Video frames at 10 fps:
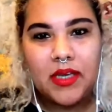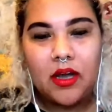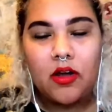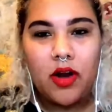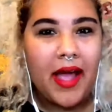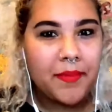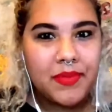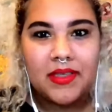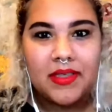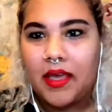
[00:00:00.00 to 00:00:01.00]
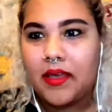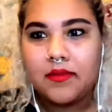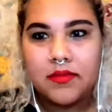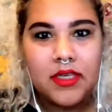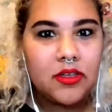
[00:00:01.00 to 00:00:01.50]
or apps like
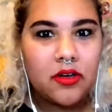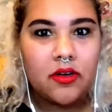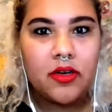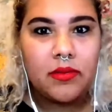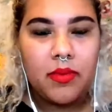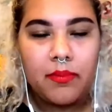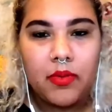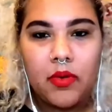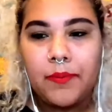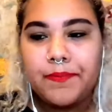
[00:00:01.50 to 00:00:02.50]
Tinder and Bumble,